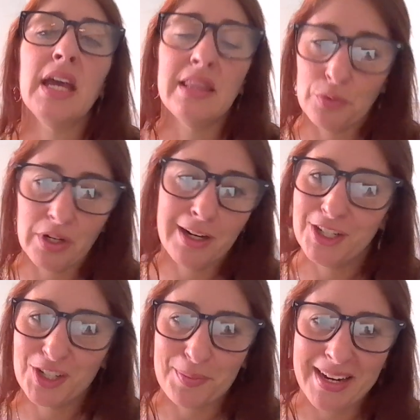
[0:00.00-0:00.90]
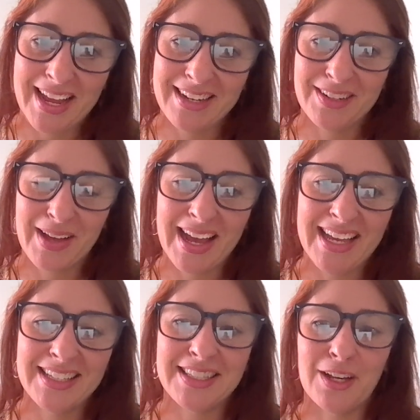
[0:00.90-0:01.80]
And then we're going to terminate.
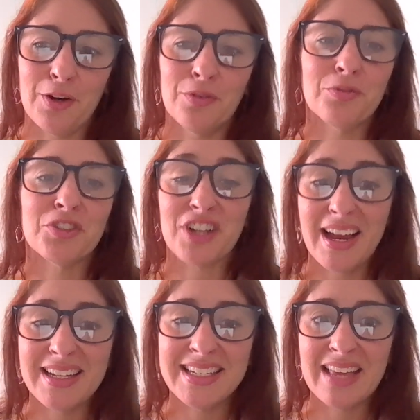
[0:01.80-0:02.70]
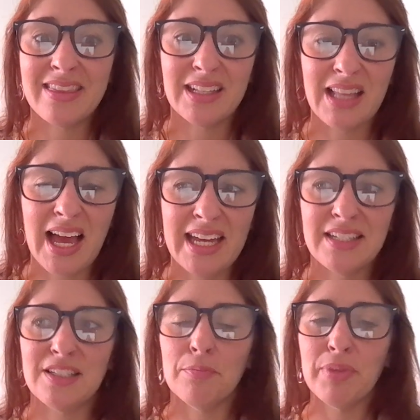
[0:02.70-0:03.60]
Okay. So we're trying to get the
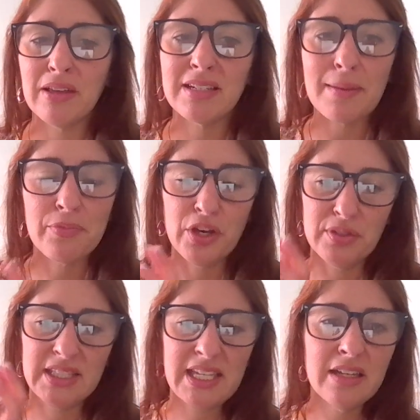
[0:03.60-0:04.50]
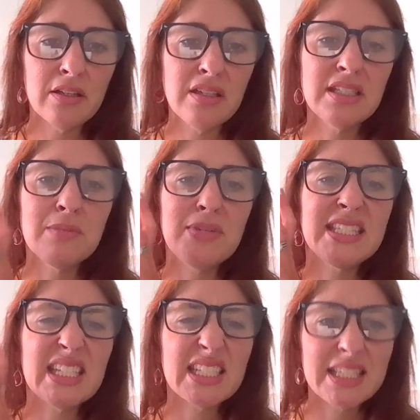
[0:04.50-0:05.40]
client to build up those skills to be
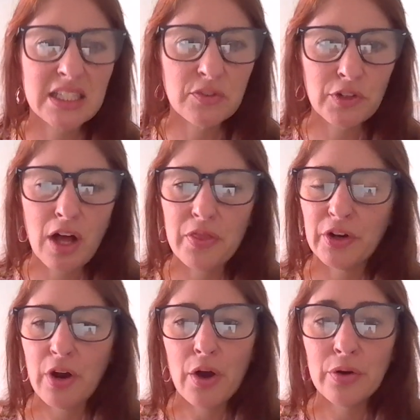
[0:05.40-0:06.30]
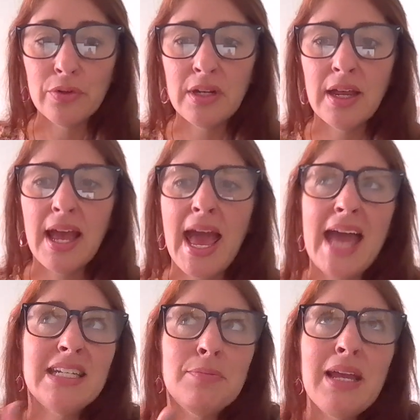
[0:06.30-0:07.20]
successful on their own
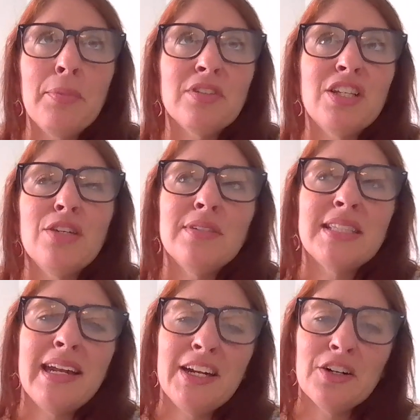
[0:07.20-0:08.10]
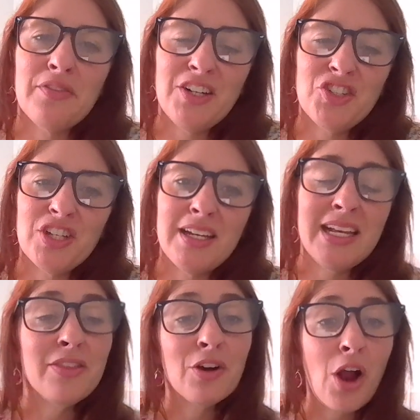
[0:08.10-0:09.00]
and to be able to use that intervention
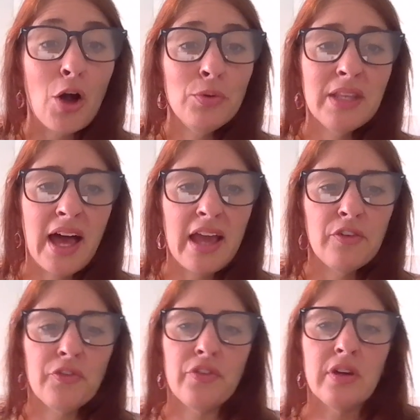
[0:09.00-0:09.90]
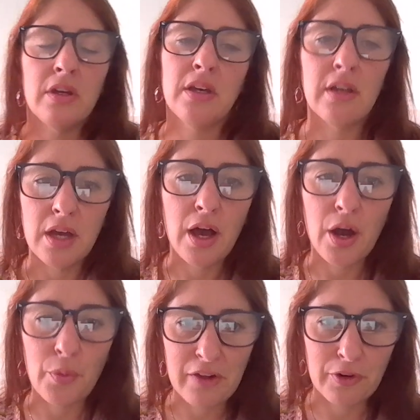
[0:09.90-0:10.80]
in their own life
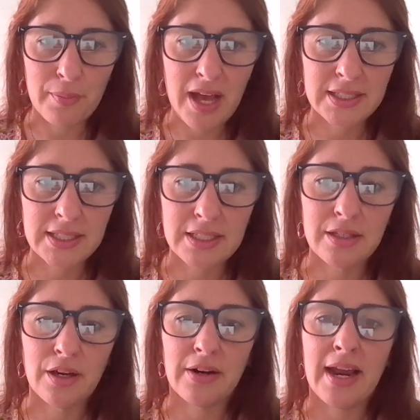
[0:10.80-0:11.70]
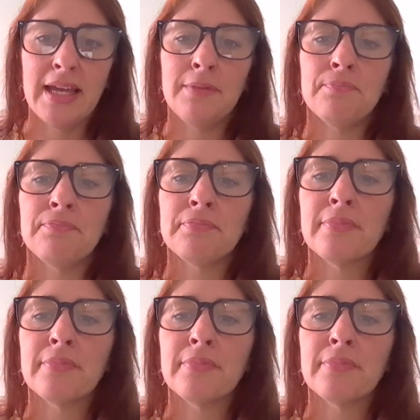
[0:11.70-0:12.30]
away from us. All right.